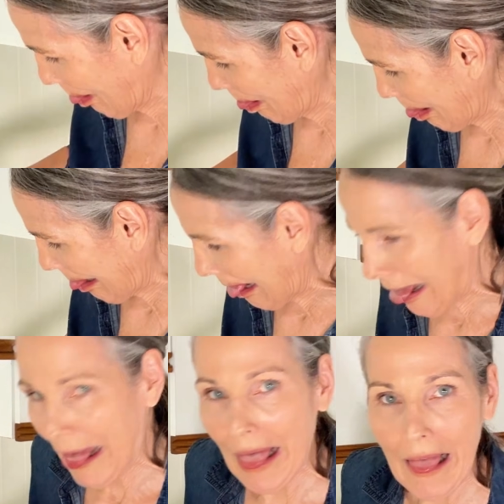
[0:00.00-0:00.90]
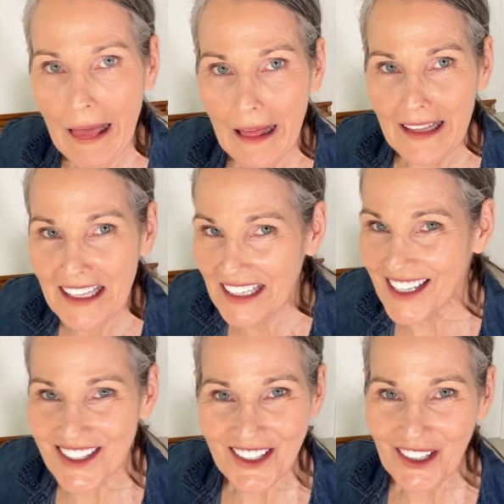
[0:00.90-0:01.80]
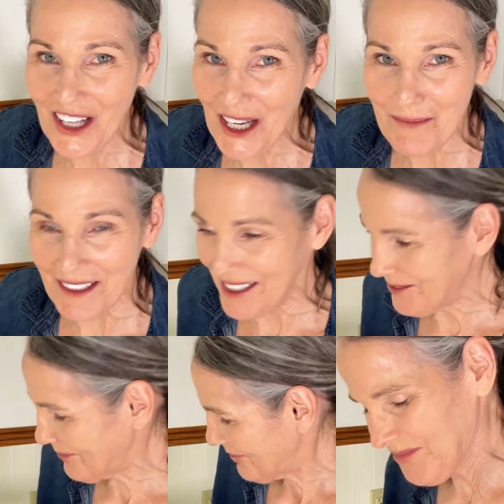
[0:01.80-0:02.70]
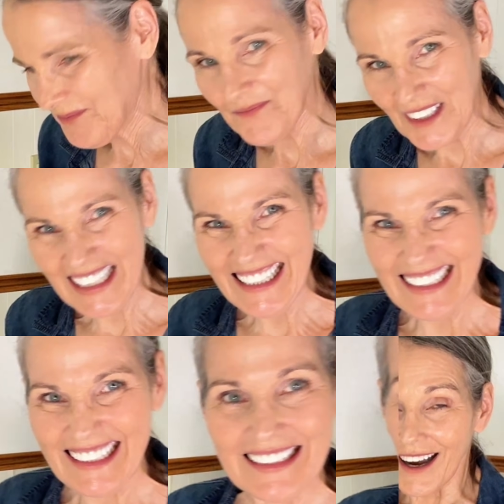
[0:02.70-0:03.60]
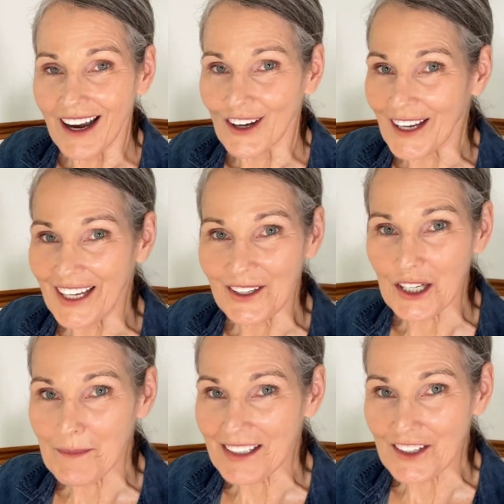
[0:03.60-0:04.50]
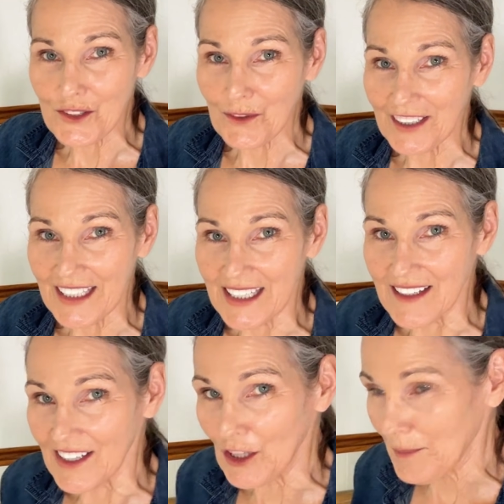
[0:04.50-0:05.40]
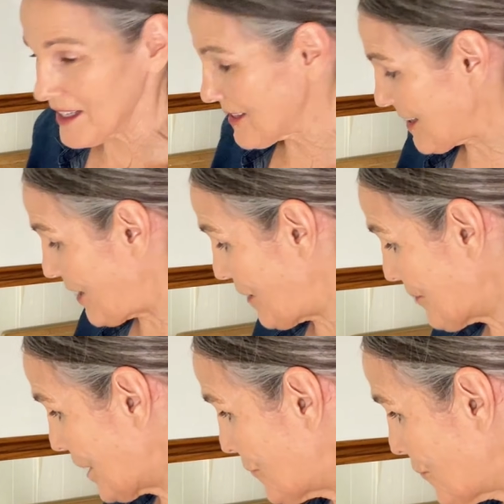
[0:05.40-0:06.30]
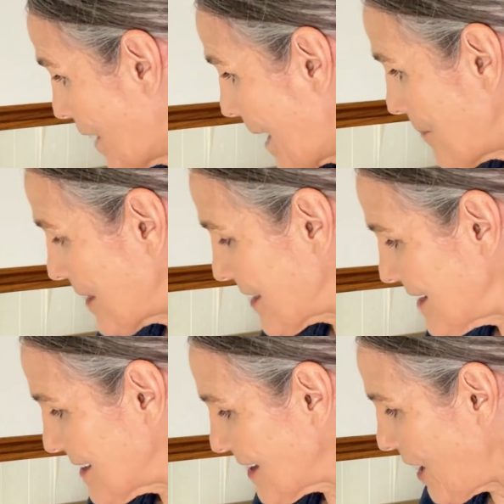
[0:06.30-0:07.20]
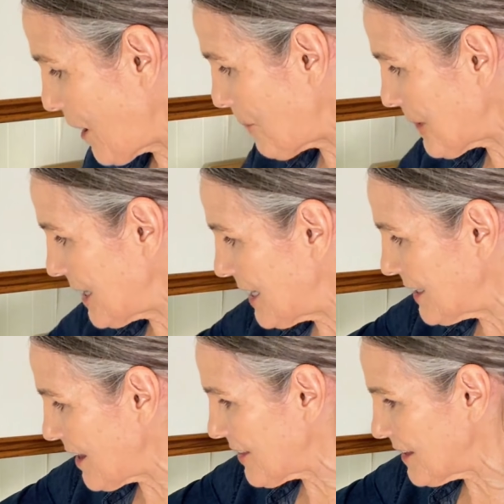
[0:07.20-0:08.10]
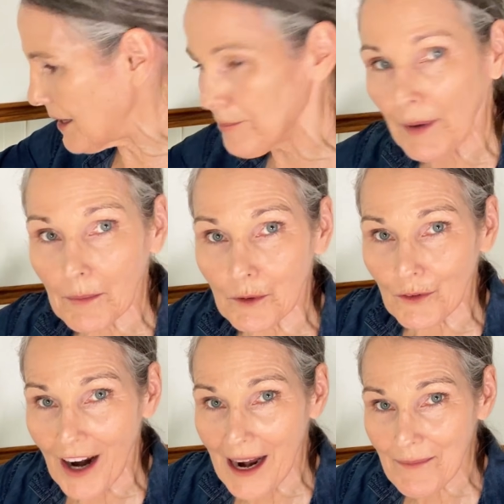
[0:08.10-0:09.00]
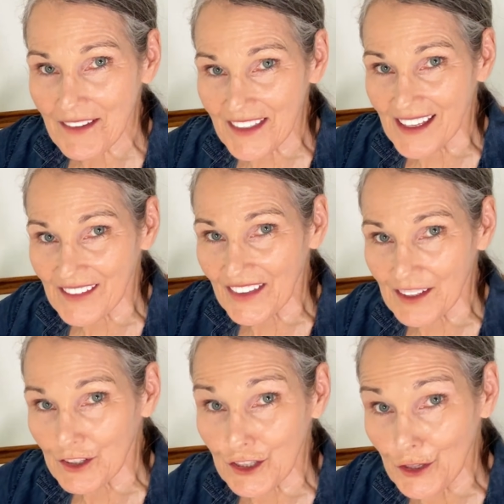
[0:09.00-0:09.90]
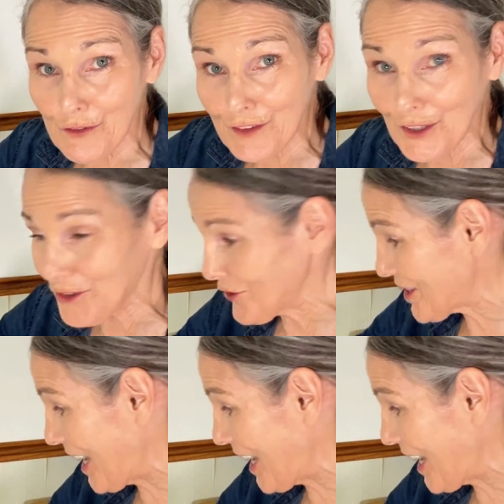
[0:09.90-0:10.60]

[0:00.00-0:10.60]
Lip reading: Ugh, it is slimy. Ugh. Okay, I'm going to make this really easy on myself and wrap these up in the bubble wrap that the new filters